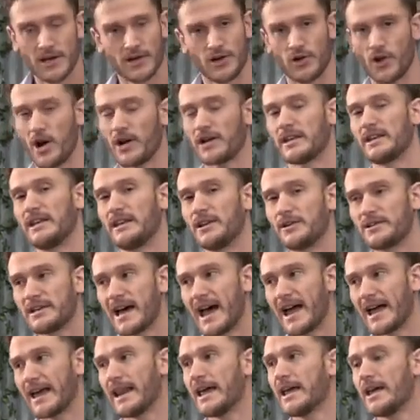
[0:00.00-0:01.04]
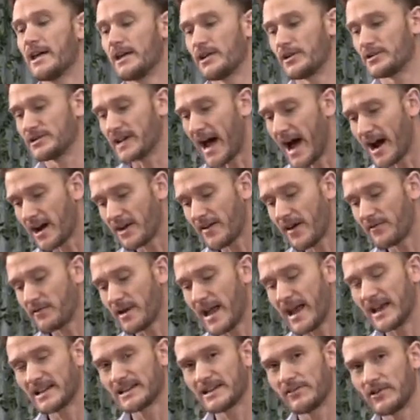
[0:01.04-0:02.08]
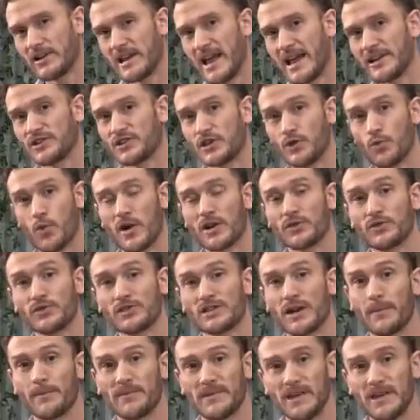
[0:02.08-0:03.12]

You're on a keto diet, you're tired of having eggs every day, so you want to do something